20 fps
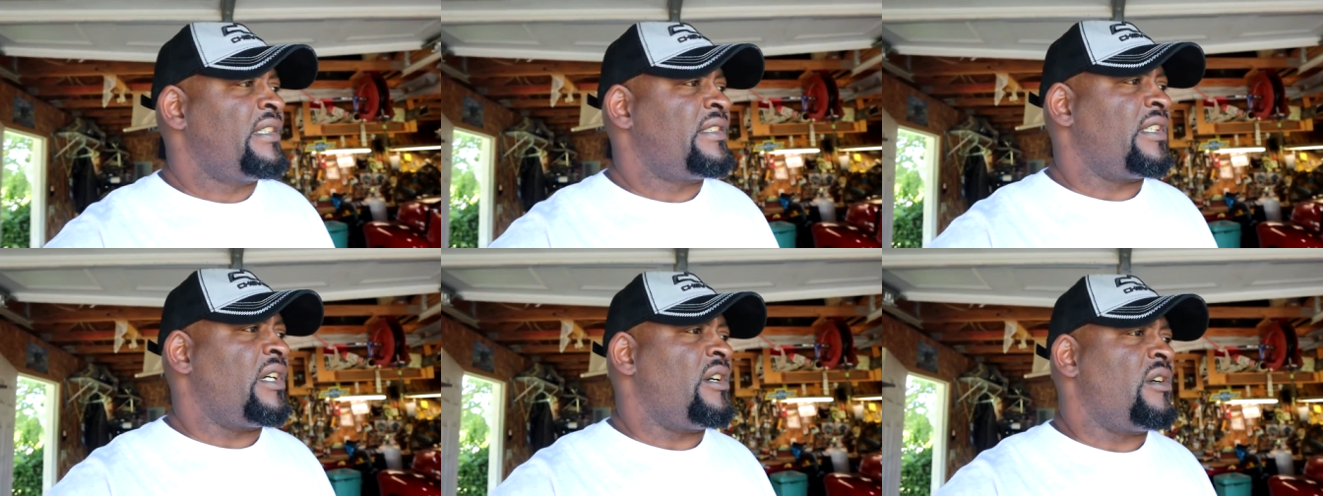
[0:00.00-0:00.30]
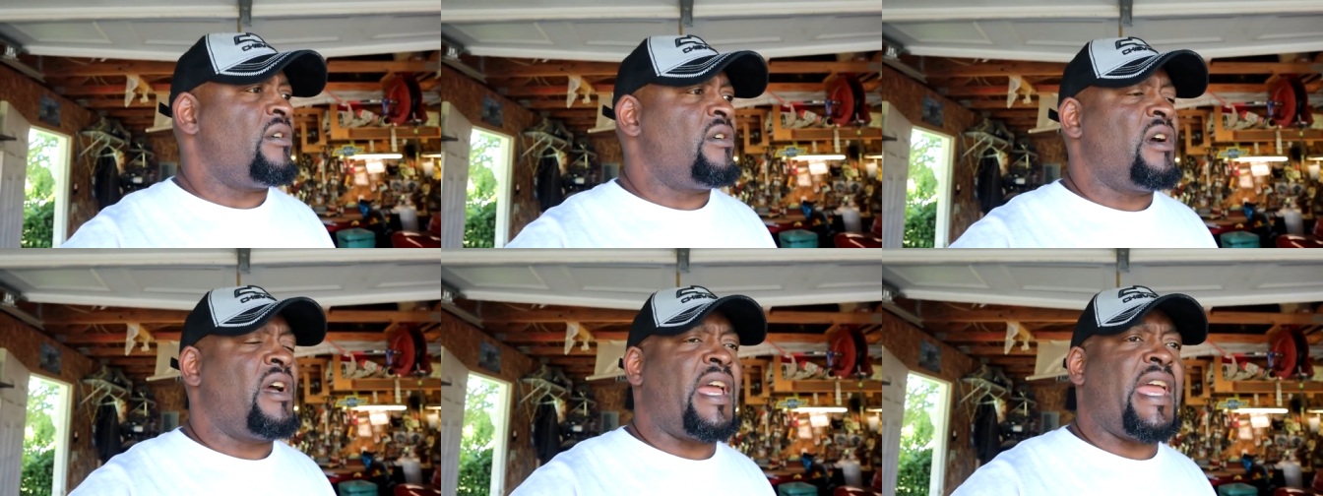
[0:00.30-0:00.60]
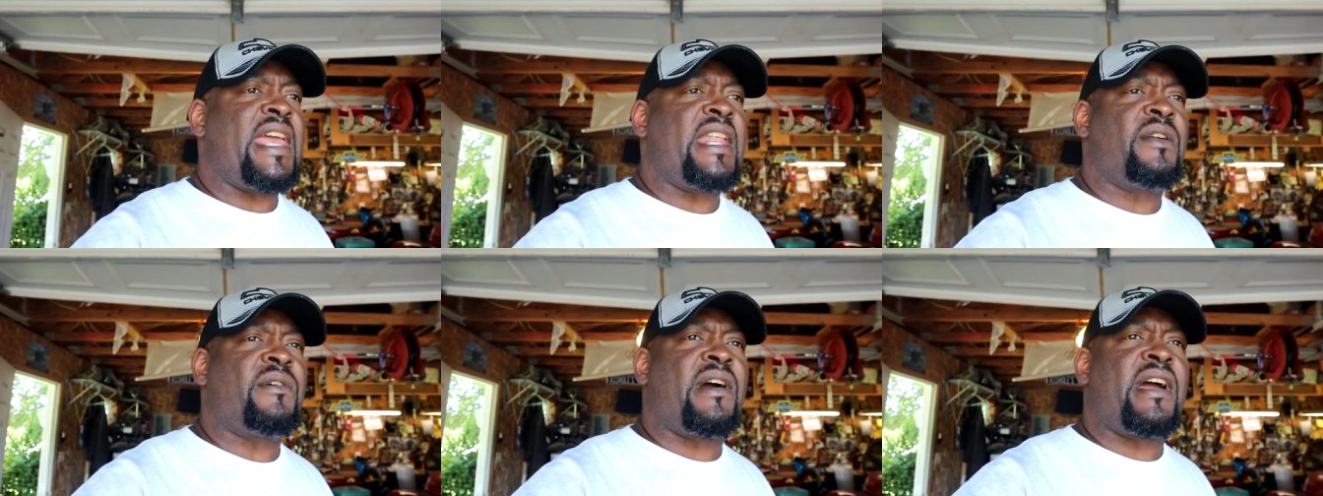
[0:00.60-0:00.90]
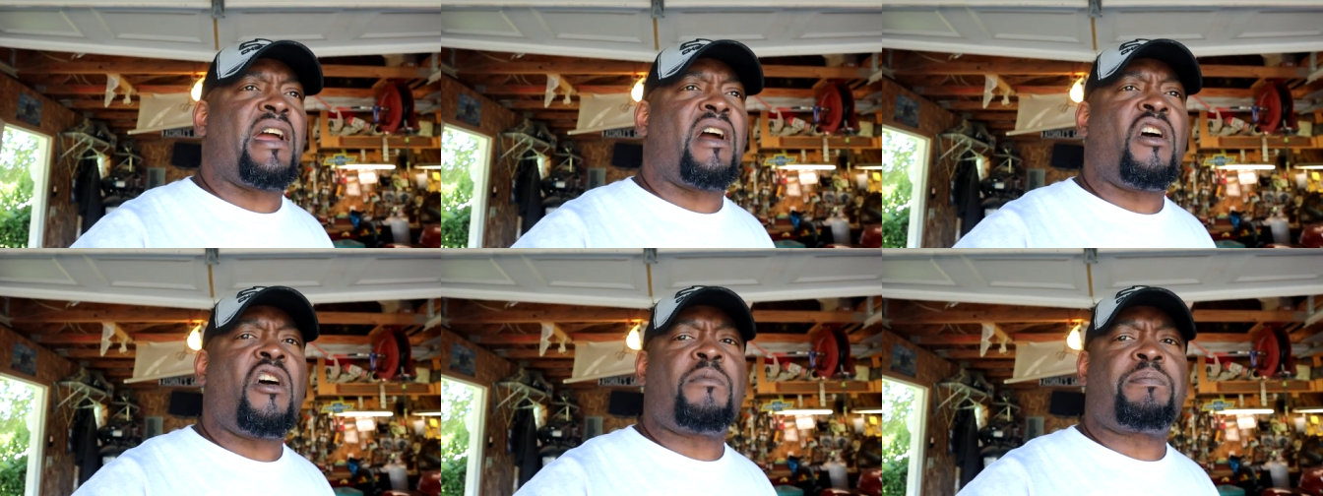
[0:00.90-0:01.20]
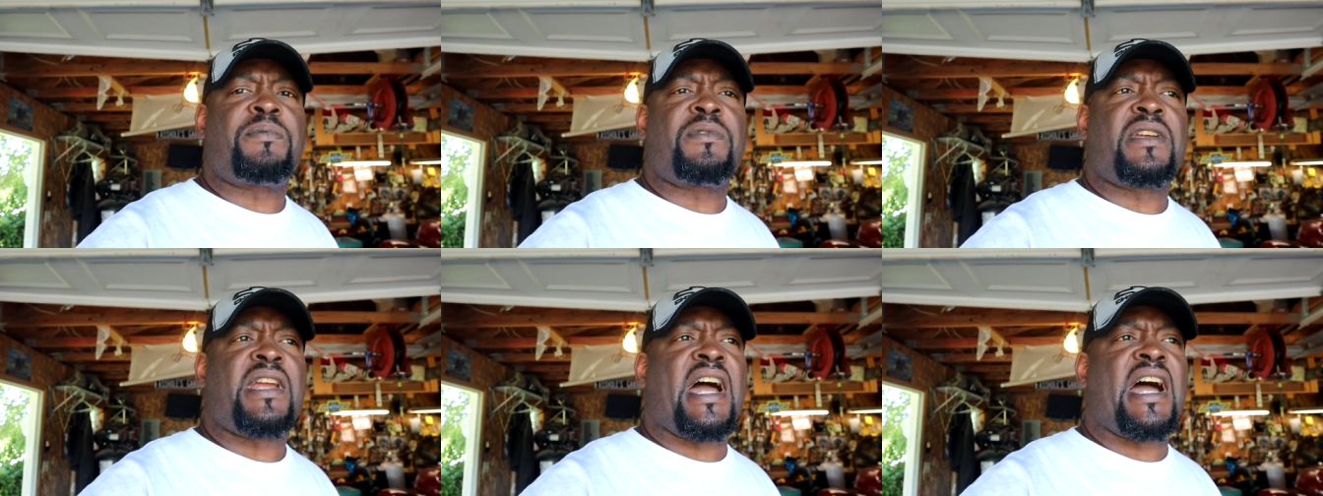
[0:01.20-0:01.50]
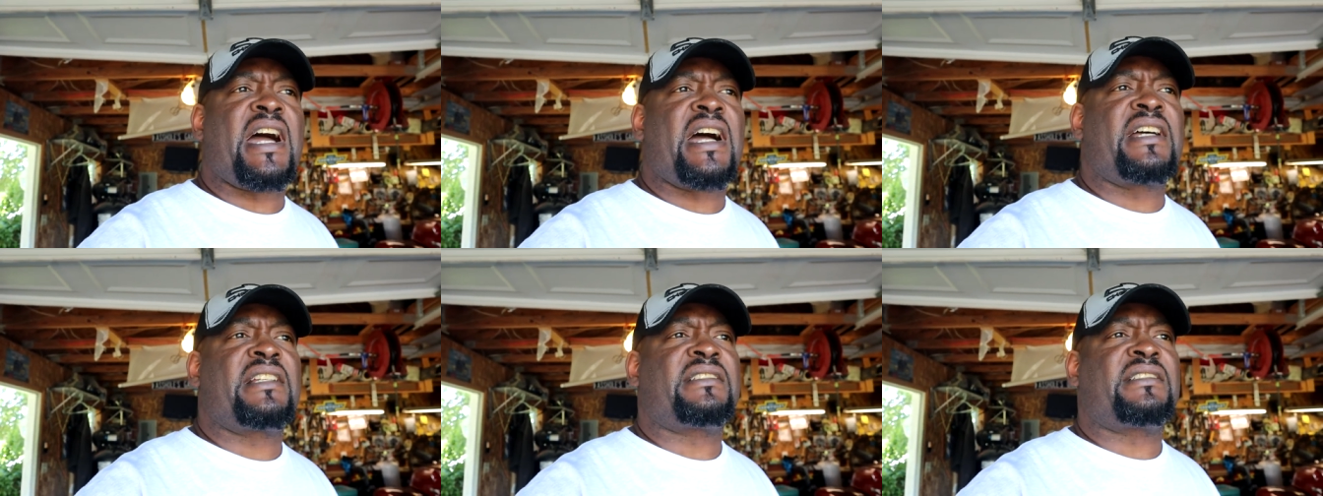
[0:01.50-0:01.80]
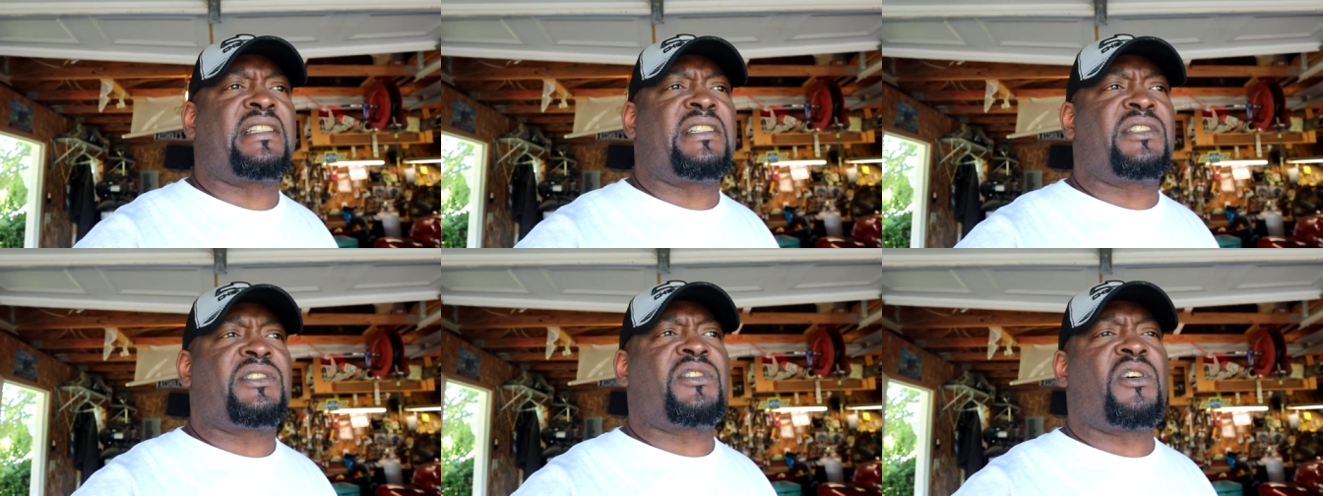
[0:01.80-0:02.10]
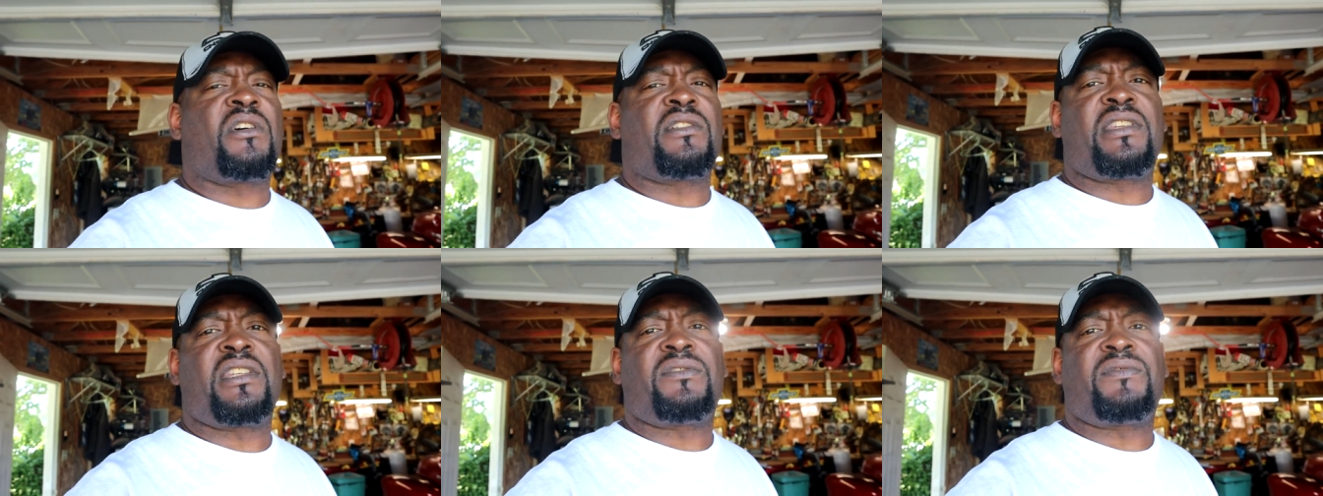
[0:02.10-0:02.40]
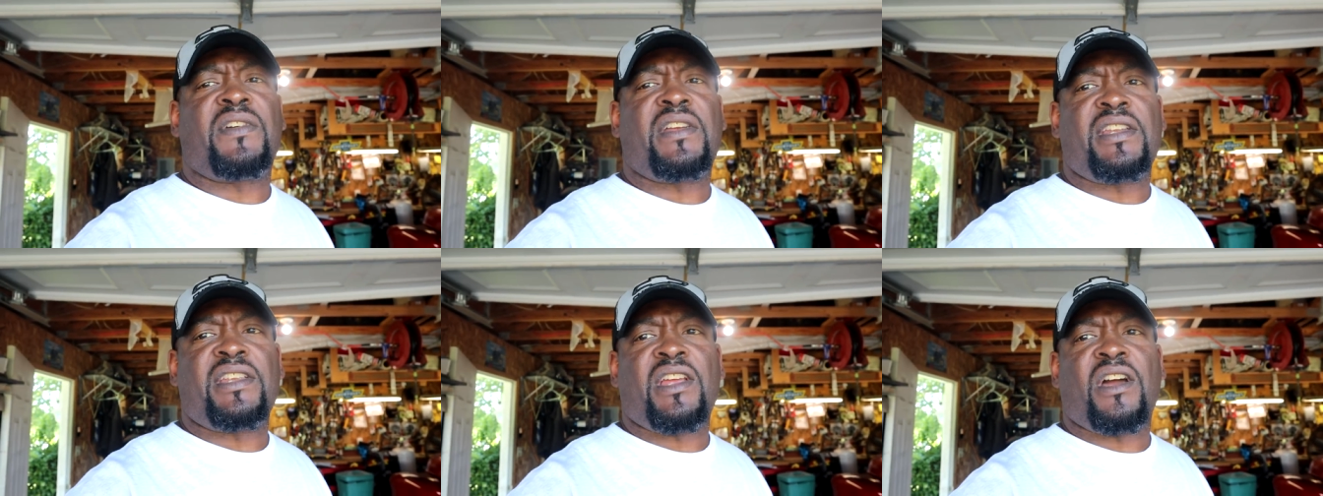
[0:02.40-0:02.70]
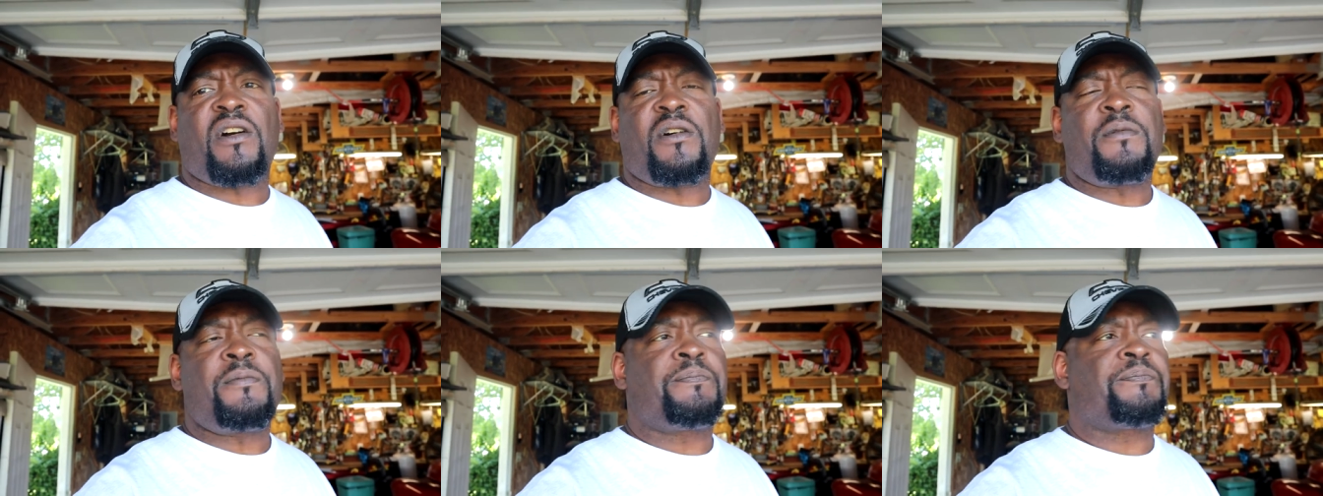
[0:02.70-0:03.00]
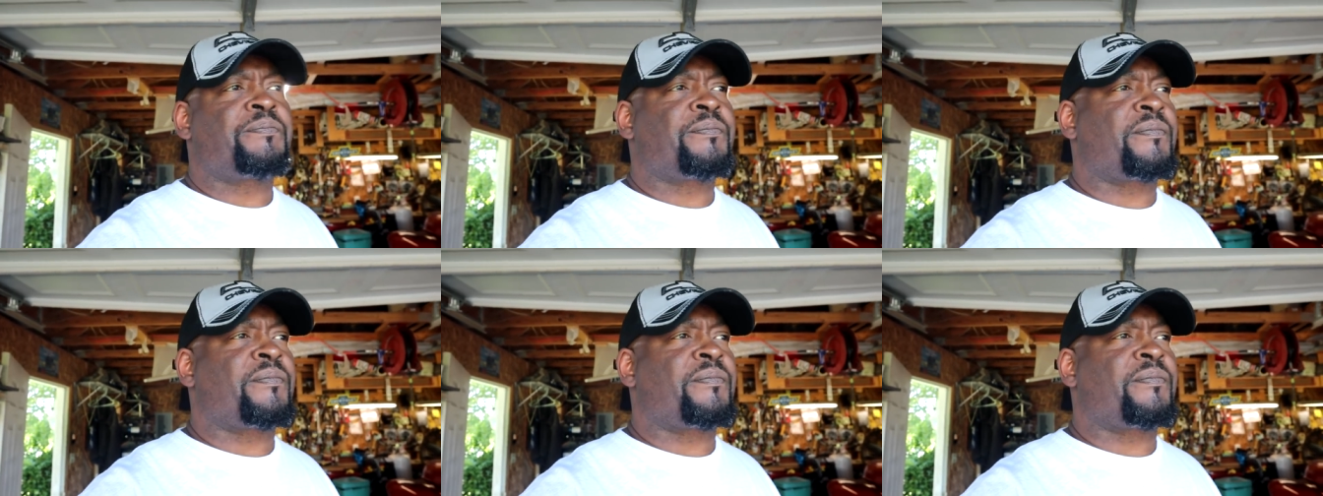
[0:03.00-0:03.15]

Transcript: So anyway, I hope you guys enjoyed this video.